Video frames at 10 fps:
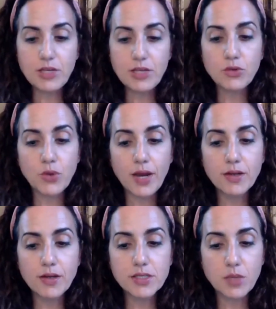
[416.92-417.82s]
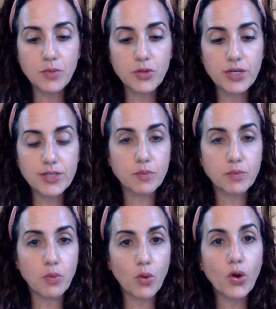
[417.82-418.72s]
who both are supporting
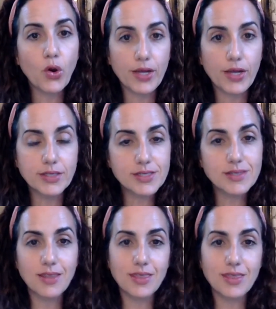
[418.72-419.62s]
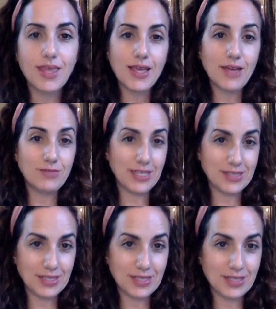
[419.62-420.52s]
PRC through Harrah's community support
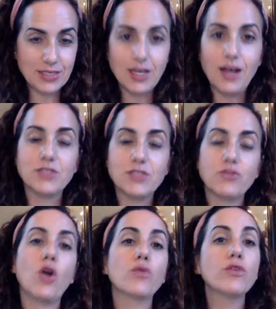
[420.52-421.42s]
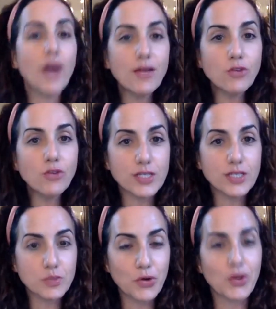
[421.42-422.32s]
grants that they have designated to us
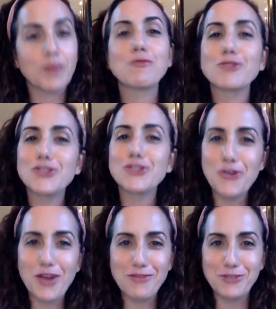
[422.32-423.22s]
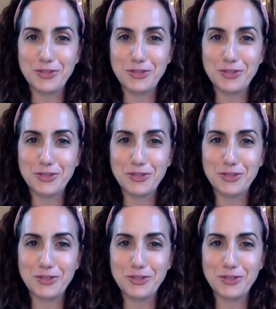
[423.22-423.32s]
for our Revival Grants program,